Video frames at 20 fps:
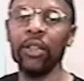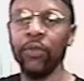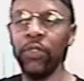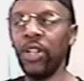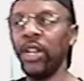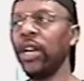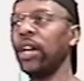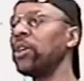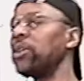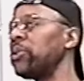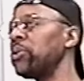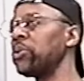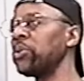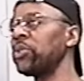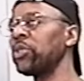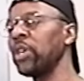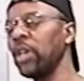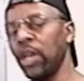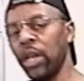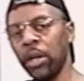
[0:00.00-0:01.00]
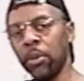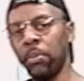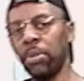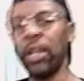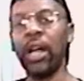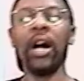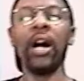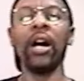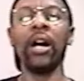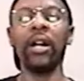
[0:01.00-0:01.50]
videos,
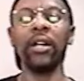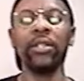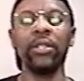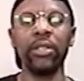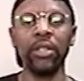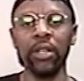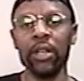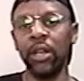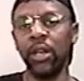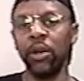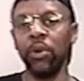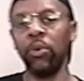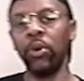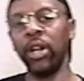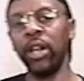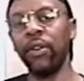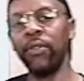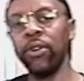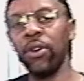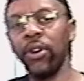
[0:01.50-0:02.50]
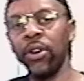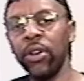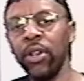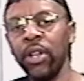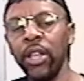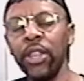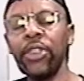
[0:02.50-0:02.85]
blogs, whatever.